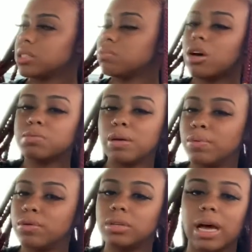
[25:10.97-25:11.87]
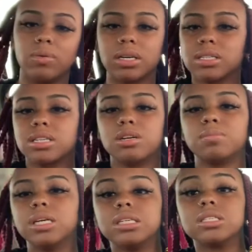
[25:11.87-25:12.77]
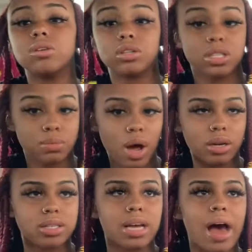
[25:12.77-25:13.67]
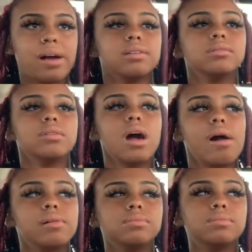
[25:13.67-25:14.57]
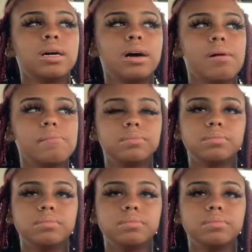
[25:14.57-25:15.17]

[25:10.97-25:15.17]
To most people, they would consider me on the smaller side, but